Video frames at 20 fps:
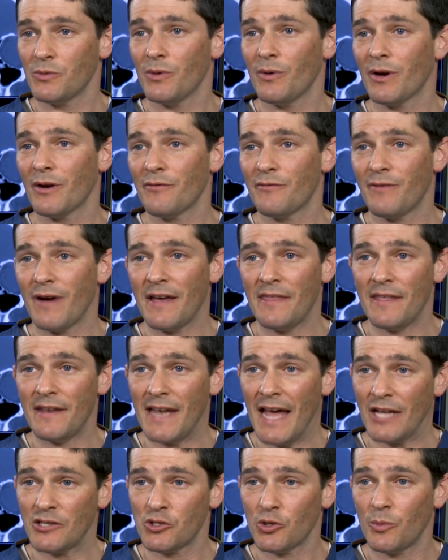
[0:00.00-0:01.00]
We want to find the
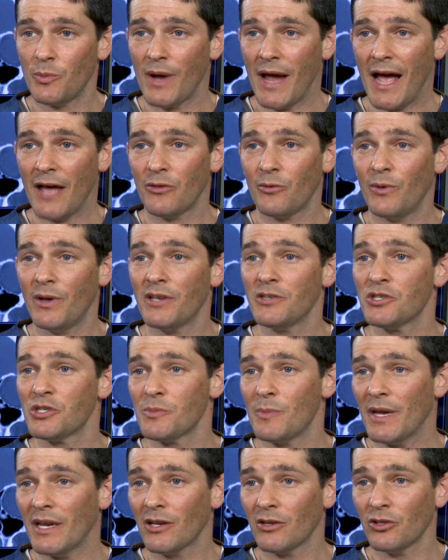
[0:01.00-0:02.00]
natural pathway and
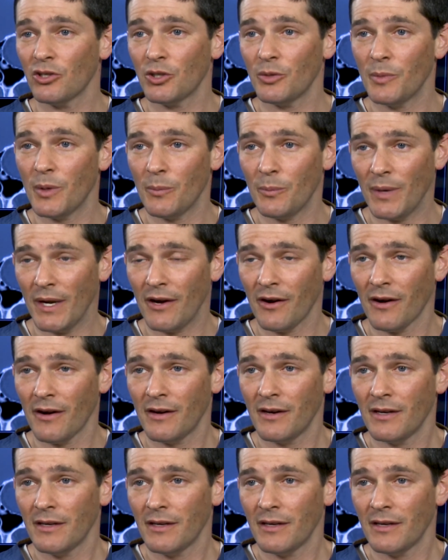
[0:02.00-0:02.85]
just make it a little bit bigger